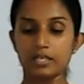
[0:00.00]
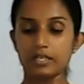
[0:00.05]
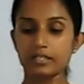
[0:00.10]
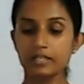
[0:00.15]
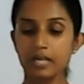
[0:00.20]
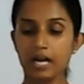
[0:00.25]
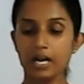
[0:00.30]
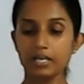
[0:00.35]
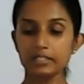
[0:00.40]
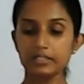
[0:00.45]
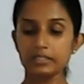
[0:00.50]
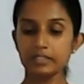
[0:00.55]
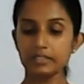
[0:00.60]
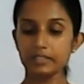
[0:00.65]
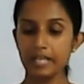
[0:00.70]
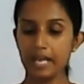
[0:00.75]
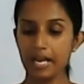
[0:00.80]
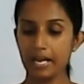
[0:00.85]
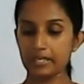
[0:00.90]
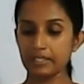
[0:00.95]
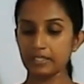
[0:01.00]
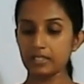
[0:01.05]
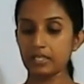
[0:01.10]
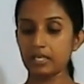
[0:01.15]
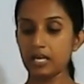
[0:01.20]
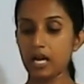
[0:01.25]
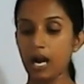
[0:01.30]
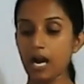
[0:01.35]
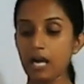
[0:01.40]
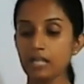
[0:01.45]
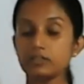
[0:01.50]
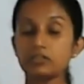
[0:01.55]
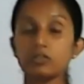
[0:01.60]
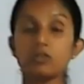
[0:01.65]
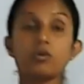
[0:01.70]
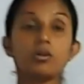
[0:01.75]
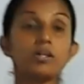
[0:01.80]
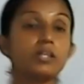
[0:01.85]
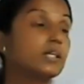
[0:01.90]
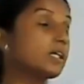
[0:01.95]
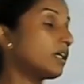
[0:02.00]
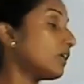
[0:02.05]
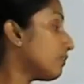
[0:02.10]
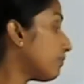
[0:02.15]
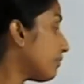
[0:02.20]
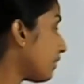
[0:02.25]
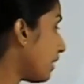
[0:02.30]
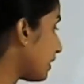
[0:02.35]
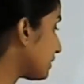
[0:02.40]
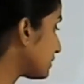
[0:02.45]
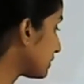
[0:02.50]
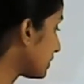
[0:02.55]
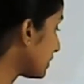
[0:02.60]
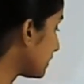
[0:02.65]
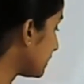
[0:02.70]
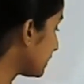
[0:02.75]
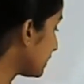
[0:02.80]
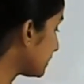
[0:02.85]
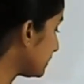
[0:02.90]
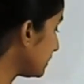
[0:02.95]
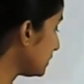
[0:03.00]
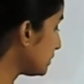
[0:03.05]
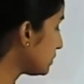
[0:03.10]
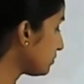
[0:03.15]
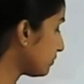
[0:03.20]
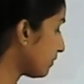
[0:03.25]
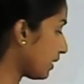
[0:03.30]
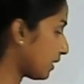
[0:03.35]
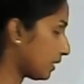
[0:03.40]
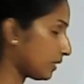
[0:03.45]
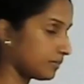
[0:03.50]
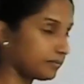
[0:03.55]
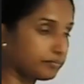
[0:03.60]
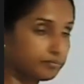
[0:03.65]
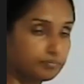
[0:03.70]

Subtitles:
rather than large conical flask here? This one.